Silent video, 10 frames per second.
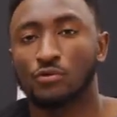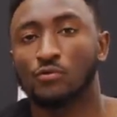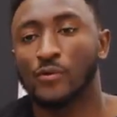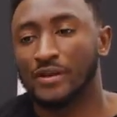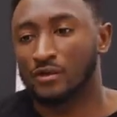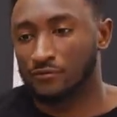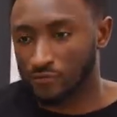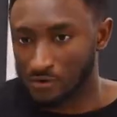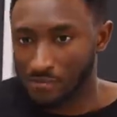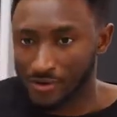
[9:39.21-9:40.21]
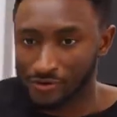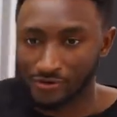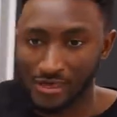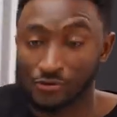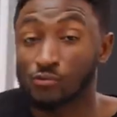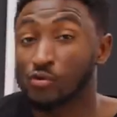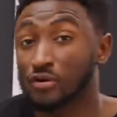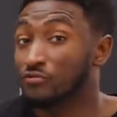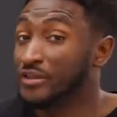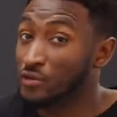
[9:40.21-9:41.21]
are waiting for a monitor that would
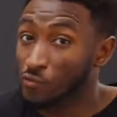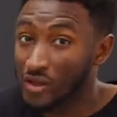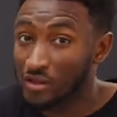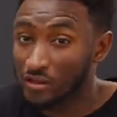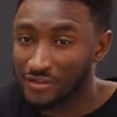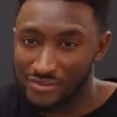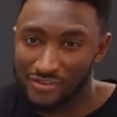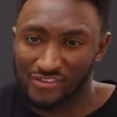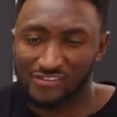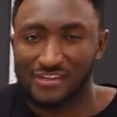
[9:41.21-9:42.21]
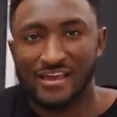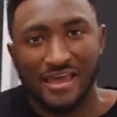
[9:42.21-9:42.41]
work really well in this